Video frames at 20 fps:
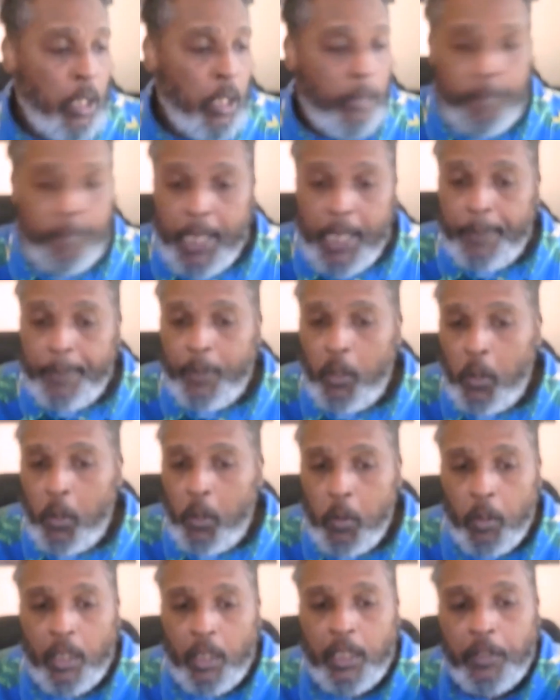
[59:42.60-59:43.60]
People
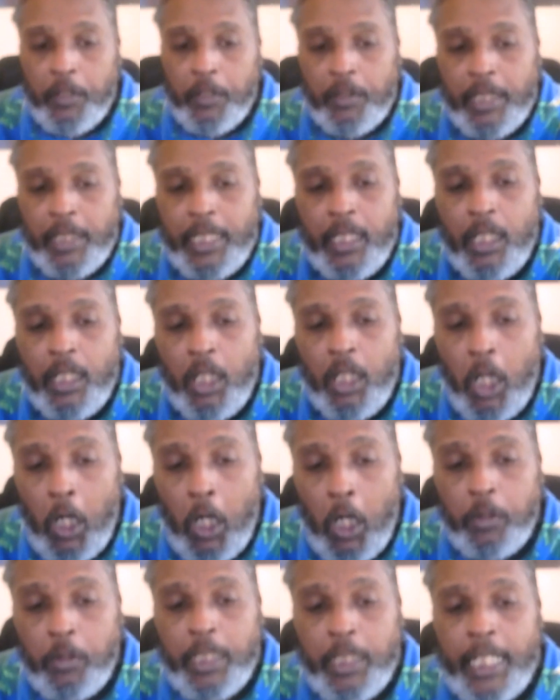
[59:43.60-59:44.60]
who are literally
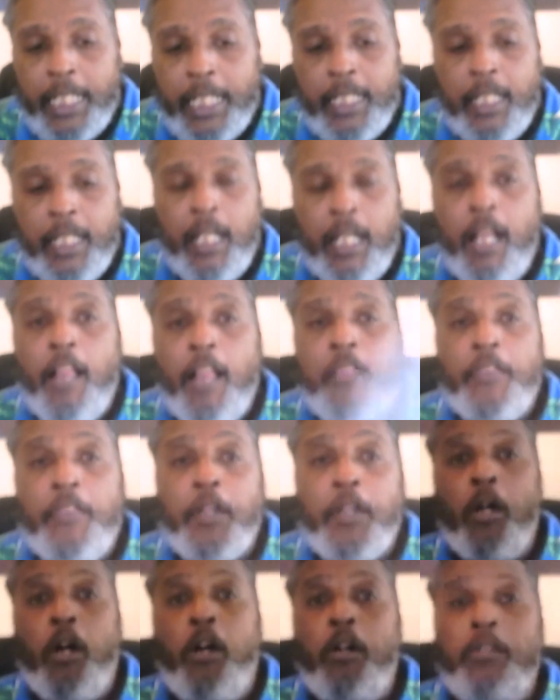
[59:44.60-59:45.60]
holding
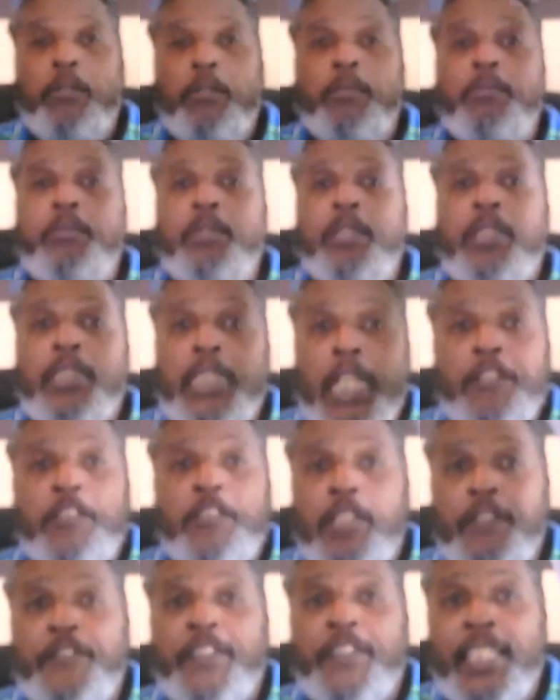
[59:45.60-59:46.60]
their own death
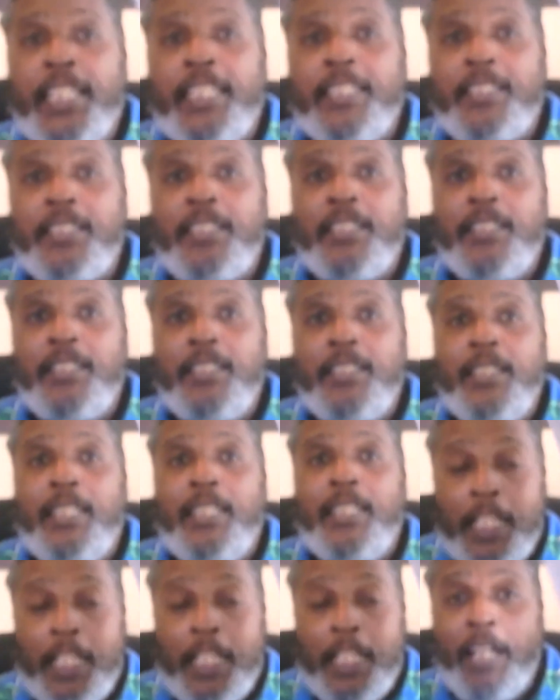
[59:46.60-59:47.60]
certificates
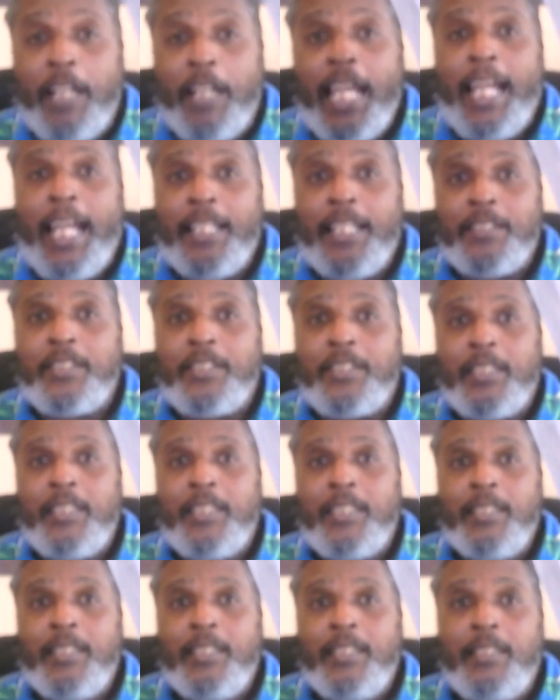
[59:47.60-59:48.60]
in their hands
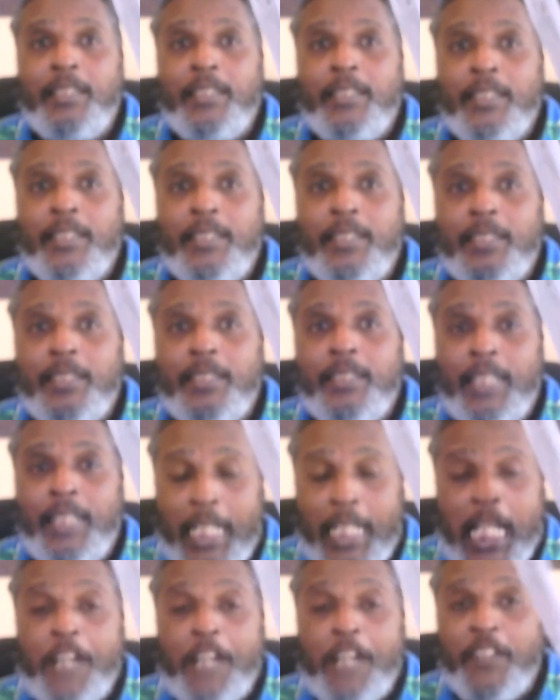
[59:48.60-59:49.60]

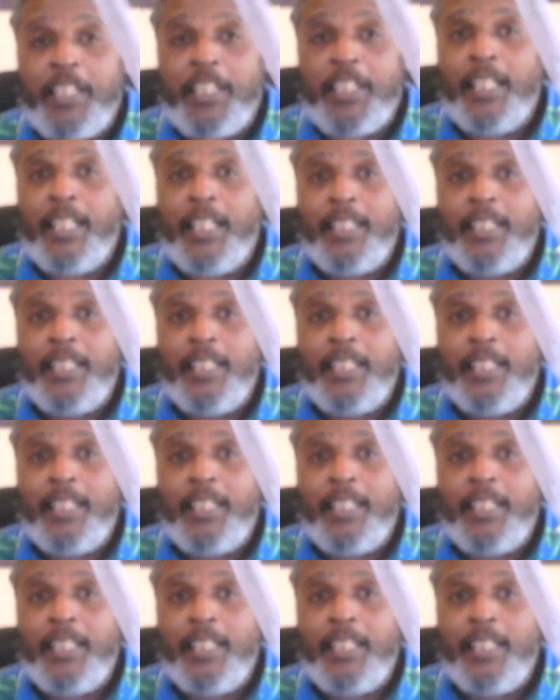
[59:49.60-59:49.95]
in Africa.